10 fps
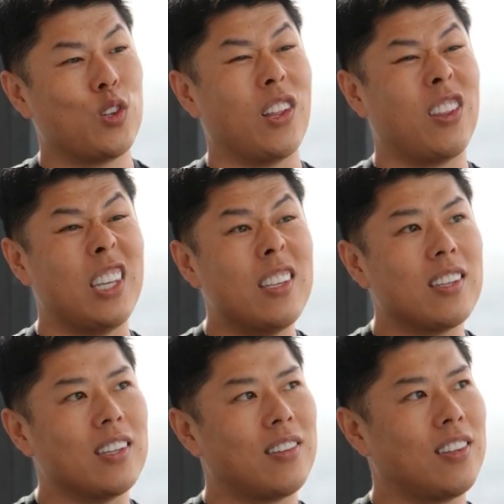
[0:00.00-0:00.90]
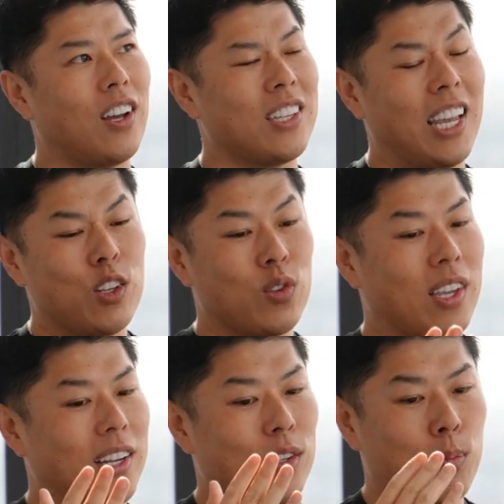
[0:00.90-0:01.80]
So the thesis on the angel
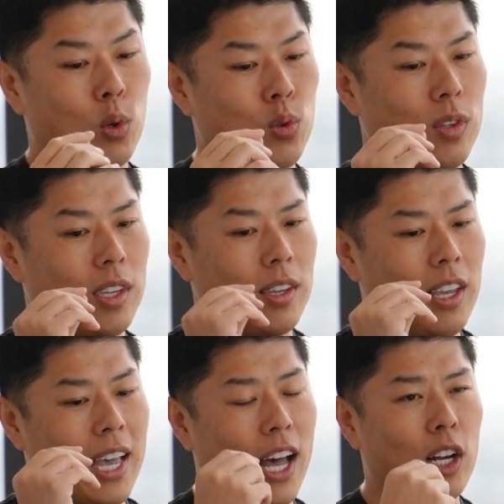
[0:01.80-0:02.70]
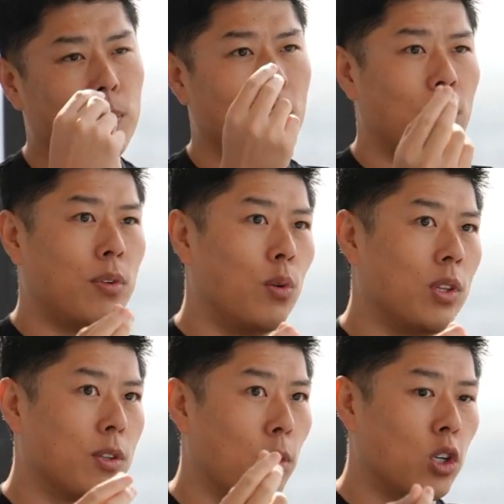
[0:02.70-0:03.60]
side is mostly how can I be helpful
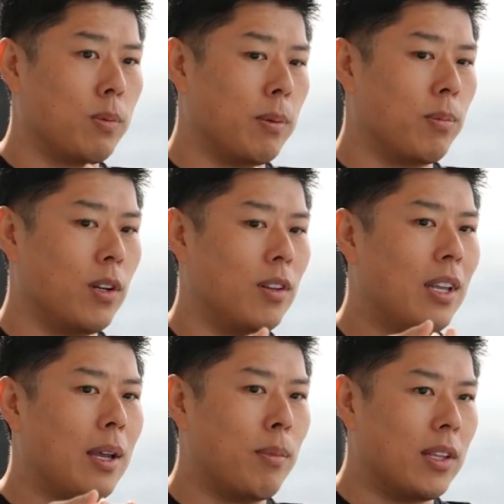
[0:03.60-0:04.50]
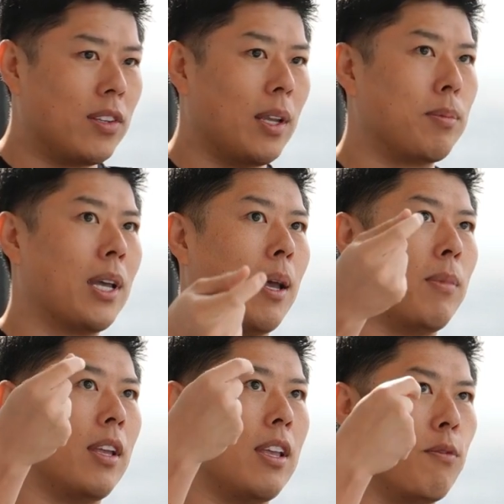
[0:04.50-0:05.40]
with the smartest people, but at the same
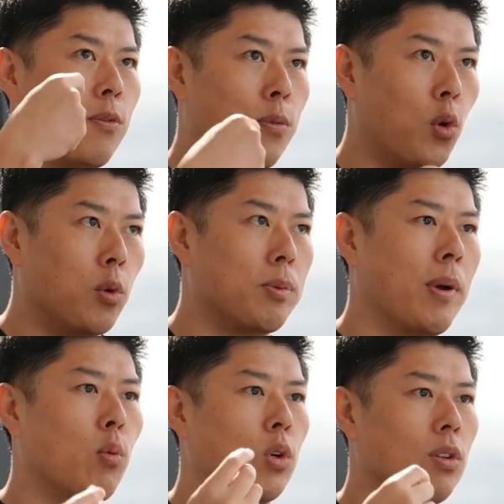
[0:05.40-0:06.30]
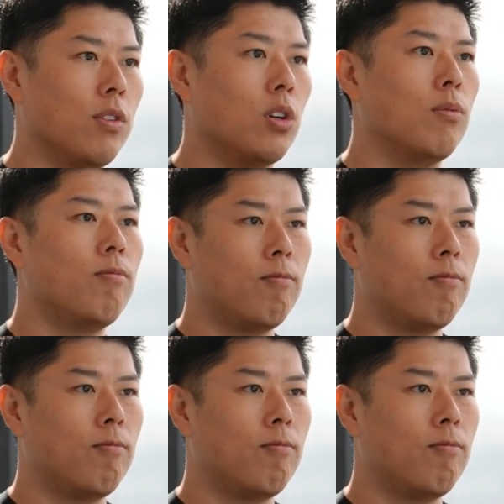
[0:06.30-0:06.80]
time, it informs my worldview.